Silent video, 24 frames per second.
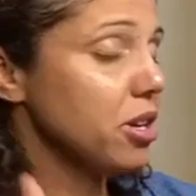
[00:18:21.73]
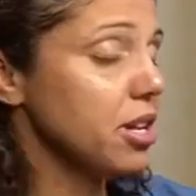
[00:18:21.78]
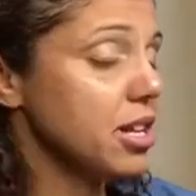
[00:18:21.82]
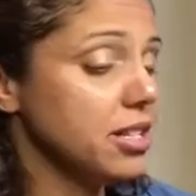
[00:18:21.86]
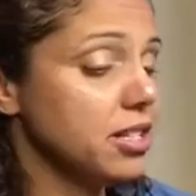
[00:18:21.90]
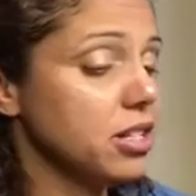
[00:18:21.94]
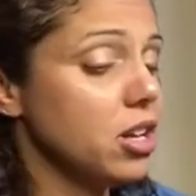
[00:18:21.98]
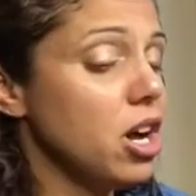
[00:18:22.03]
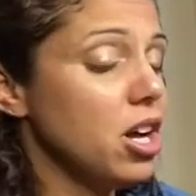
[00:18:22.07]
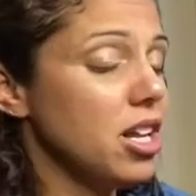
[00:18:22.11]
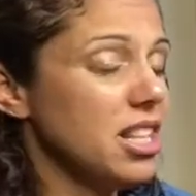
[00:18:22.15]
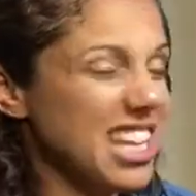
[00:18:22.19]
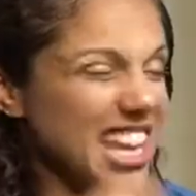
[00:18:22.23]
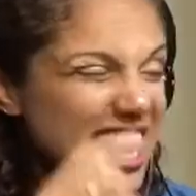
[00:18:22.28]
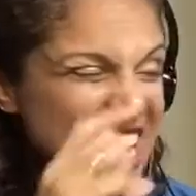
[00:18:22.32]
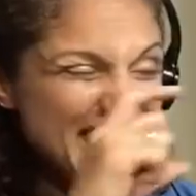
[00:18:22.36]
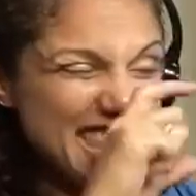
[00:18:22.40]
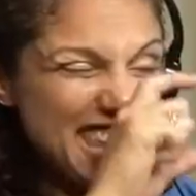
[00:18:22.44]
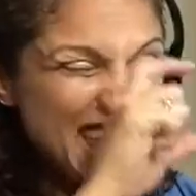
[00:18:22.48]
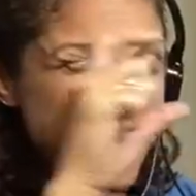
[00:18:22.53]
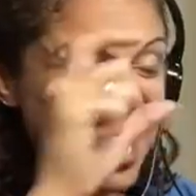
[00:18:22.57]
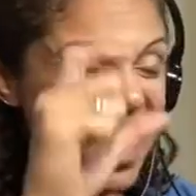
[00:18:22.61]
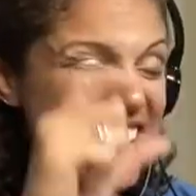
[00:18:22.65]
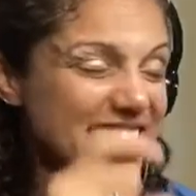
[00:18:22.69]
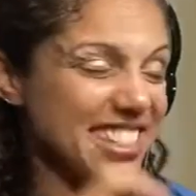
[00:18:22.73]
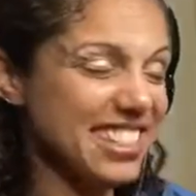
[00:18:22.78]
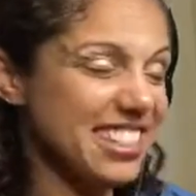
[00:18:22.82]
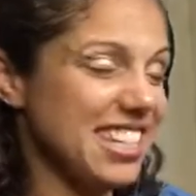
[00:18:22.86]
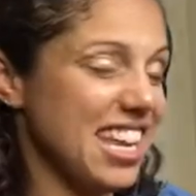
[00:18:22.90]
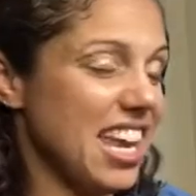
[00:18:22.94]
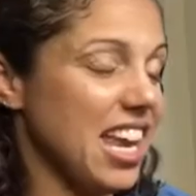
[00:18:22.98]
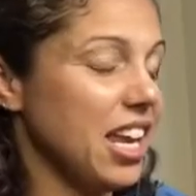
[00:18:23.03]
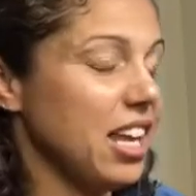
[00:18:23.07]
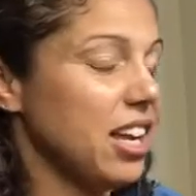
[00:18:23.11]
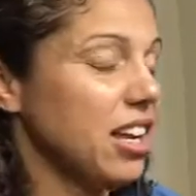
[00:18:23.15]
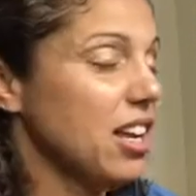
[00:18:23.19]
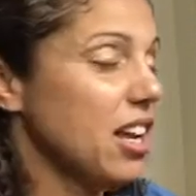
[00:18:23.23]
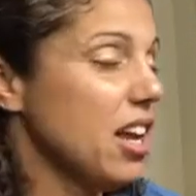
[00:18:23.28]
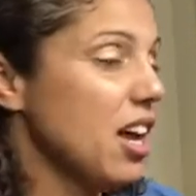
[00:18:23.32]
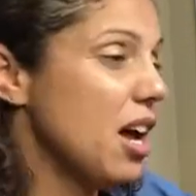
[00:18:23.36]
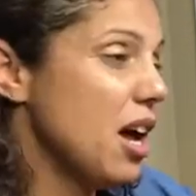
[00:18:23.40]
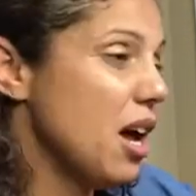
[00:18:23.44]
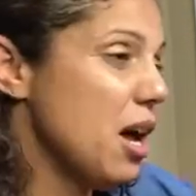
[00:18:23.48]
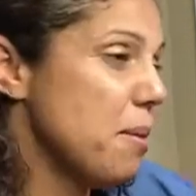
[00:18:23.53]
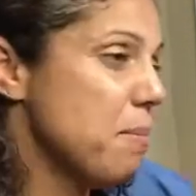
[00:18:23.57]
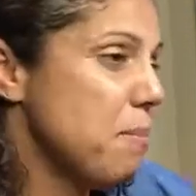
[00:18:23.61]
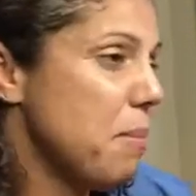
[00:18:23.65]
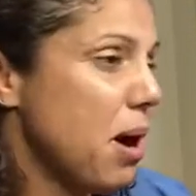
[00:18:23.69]
It's called an essay
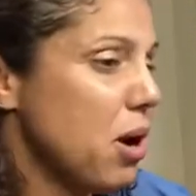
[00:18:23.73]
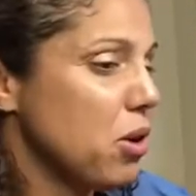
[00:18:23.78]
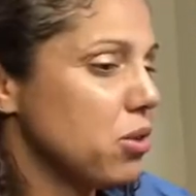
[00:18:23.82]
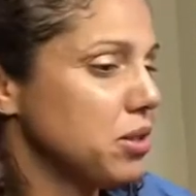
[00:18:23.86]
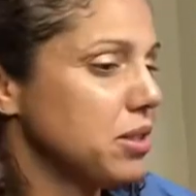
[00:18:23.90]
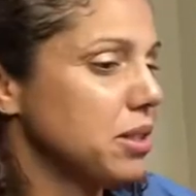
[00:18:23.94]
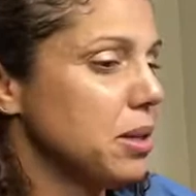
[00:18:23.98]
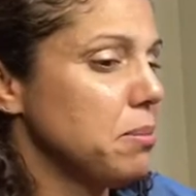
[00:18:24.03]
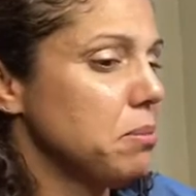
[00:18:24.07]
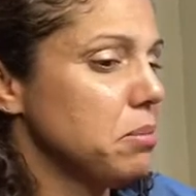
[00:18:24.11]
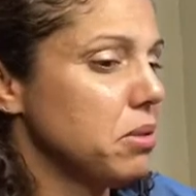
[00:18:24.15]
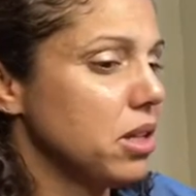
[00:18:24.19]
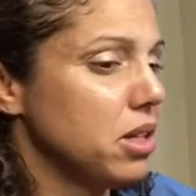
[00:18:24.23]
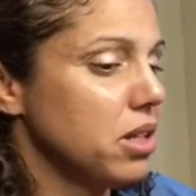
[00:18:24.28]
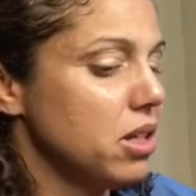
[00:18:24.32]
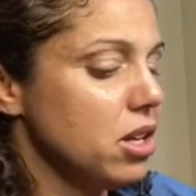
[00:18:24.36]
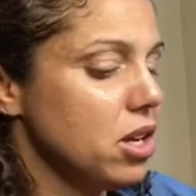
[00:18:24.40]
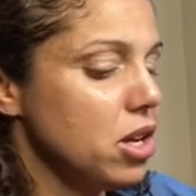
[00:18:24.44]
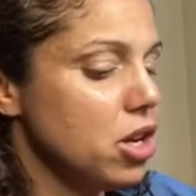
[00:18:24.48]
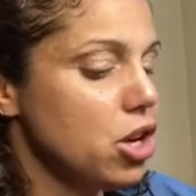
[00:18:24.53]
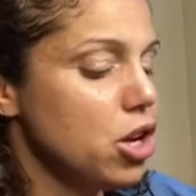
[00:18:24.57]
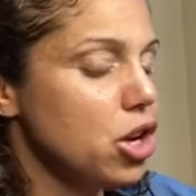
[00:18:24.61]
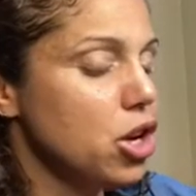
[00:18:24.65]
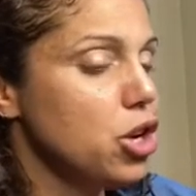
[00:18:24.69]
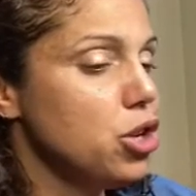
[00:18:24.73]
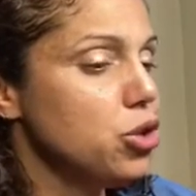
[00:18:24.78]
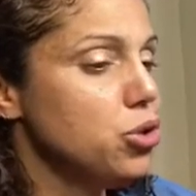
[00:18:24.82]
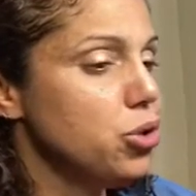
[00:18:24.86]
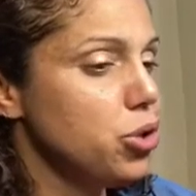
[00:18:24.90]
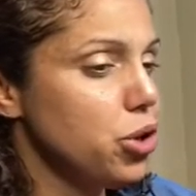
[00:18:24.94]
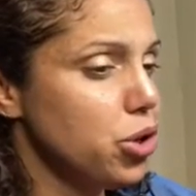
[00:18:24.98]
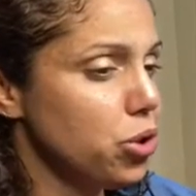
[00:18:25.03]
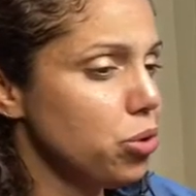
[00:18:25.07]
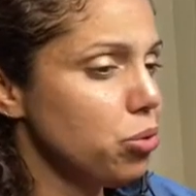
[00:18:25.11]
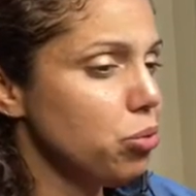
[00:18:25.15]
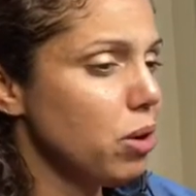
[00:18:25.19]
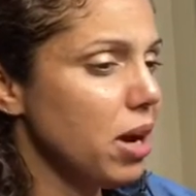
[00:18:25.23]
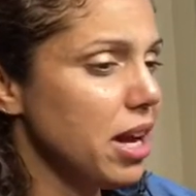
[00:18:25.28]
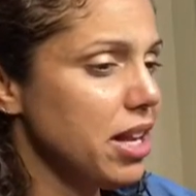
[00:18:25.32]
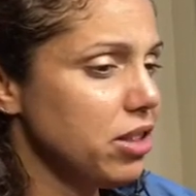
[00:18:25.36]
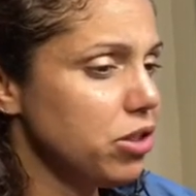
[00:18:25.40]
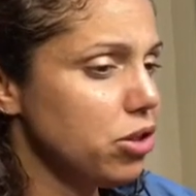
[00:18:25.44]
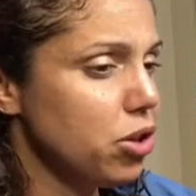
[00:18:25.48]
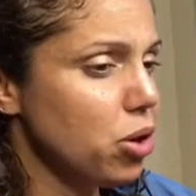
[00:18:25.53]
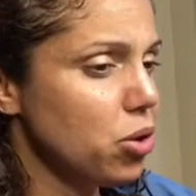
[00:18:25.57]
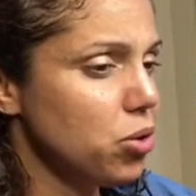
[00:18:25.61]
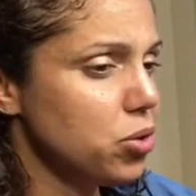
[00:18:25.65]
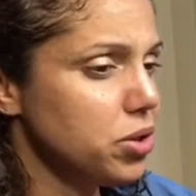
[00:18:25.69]
about something. Do you write
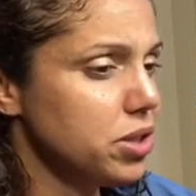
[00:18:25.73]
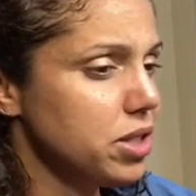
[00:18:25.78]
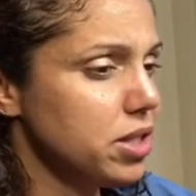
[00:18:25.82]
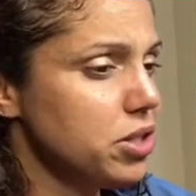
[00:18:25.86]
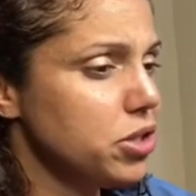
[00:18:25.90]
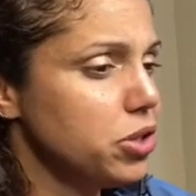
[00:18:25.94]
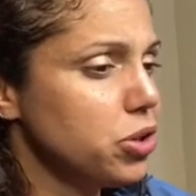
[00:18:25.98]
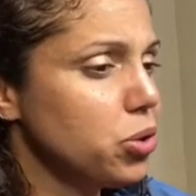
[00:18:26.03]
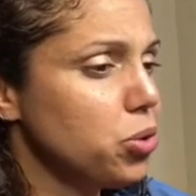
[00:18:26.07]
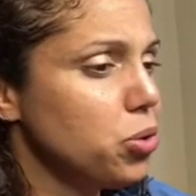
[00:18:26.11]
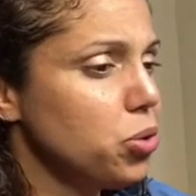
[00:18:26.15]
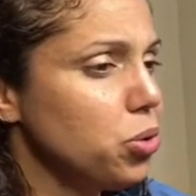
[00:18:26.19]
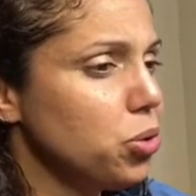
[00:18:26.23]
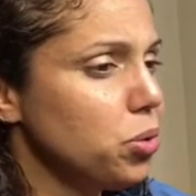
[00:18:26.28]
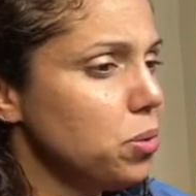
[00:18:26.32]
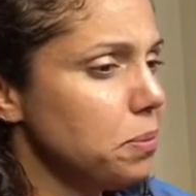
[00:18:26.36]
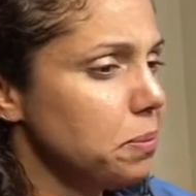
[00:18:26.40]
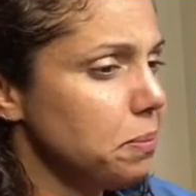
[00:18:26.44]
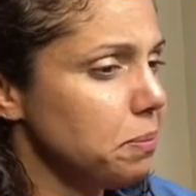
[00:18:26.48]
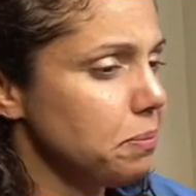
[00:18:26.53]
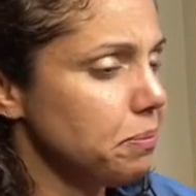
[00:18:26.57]
those in school?